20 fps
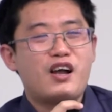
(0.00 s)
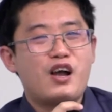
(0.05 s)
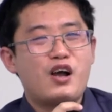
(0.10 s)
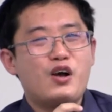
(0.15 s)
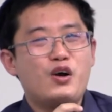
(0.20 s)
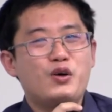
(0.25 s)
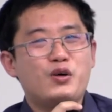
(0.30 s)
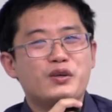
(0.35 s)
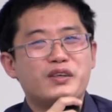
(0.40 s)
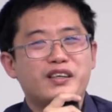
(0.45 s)

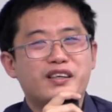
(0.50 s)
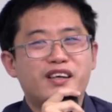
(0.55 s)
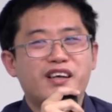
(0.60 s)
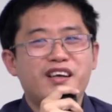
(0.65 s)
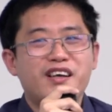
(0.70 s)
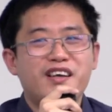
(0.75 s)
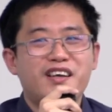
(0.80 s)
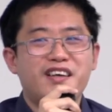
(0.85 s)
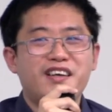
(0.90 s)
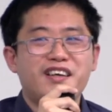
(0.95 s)

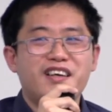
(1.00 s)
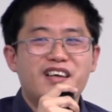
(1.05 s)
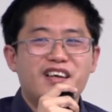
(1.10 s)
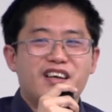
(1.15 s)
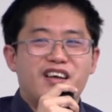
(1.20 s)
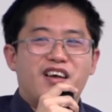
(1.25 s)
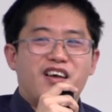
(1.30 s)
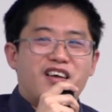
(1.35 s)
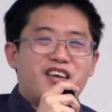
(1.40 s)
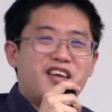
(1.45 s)
Okay,
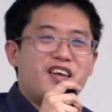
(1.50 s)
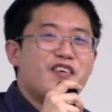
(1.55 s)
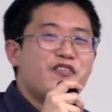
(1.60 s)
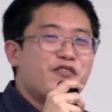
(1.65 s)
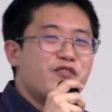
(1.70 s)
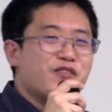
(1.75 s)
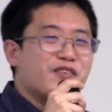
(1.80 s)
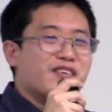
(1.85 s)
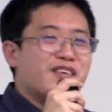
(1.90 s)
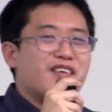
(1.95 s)

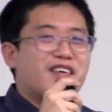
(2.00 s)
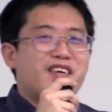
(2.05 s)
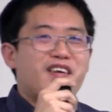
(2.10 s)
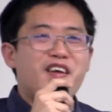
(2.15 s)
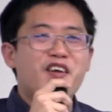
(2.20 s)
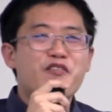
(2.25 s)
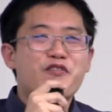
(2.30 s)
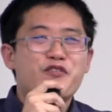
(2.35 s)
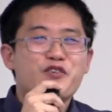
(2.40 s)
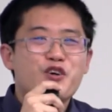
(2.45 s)

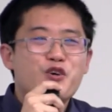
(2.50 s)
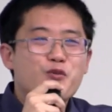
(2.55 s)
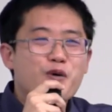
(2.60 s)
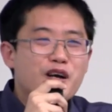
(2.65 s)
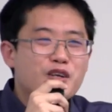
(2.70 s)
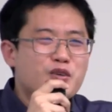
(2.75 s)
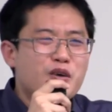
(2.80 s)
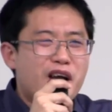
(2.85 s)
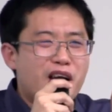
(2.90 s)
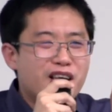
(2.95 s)
if you
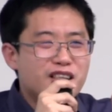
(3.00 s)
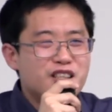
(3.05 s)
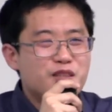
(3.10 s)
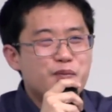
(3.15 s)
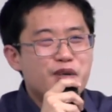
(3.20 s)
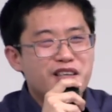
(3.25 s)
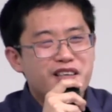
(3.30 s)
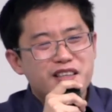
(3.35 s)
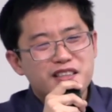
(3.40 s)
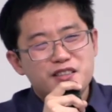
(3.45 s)
want to
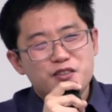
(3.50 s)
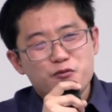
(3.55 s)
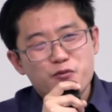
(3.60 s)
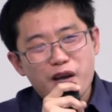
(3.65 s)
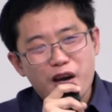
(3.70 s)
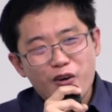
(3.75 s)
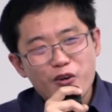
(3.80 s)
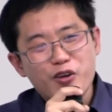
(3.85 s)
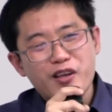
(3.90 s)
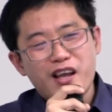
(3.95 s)
estimate it
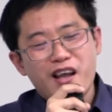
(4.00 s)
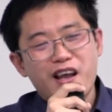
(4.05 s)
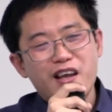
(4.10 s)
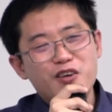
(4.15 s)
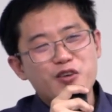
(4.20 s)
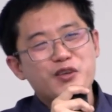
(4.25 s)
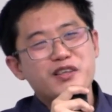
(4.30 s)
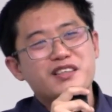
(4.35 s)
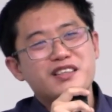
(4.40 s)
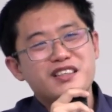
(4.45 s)
very
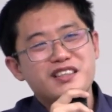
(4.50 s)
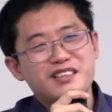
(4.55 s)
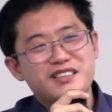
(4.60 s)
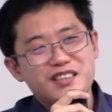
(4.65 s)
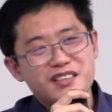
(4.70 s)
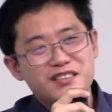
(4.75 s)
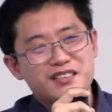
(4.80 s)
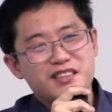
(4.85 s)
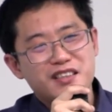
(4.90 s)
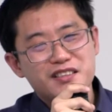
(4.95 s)
accurately,
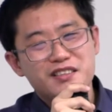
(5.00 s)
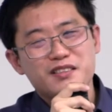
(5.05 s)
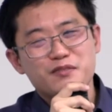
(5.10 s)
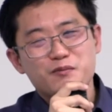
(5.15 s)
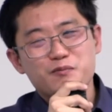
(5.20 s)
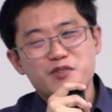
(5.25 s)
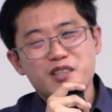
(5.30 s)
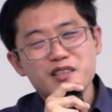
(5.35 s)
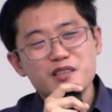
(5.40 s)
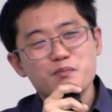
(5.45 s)
then
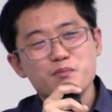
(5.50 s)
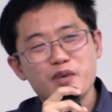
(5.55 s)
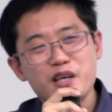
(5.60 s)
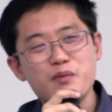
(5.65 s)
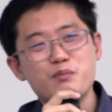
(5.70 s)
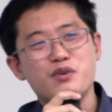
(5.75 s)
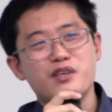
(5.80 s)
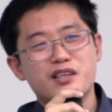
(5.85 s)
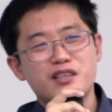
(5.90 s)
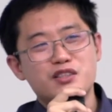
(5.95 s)
this may
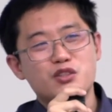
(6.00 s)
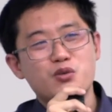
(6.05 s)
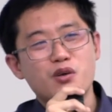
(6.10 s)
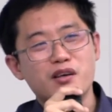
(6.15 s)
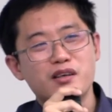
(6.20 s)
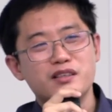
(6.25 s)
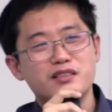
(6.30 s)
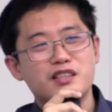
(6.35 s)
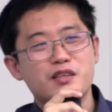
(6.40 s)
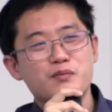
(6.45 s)
be a
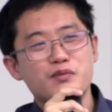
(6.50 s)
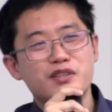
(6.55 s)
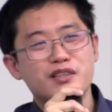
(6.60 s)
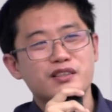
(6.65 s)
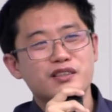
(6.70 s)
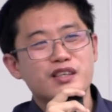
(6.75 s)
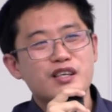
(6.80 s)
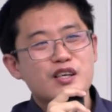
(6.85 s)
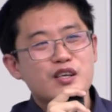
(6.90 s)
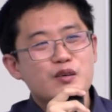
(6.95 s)
strong
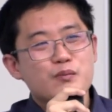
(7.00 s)
assumption.